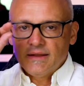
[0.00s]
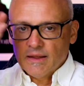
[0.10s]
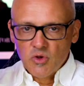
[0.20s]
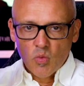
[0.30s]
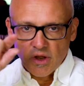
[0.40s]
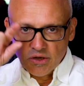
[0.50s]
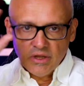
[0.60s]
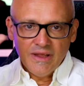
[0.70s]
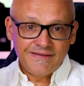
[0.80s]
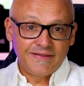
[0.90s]
Tell me
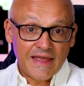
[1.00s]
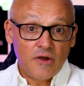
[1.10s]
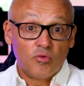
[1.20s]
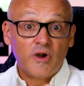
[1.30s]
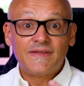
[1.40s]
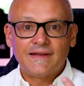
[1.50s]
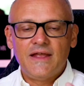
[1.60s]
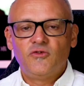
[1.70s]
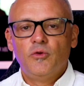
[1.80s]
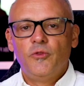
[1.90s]
what is it that
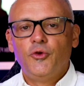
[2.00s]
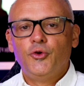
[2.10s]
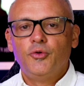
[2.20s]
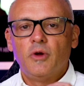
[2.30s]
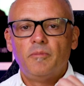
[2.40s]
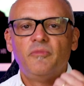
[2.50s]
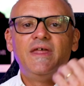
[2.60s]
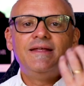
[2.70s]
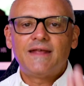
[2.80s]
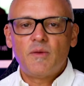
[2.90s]
resonates with you,
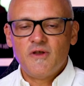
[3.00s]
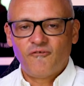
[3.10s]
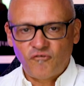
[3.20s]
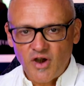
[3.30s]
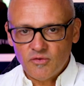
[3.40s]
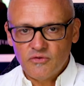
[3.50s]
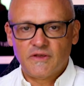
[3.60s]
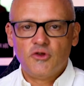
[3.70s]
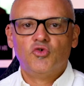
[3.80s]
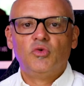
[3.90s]
then tell me a fragrance
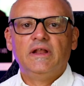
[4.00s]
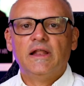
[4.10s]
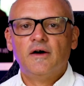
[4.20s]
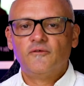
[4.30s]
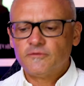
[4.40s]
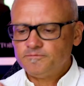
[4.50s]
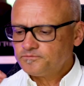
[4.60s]
that you really love.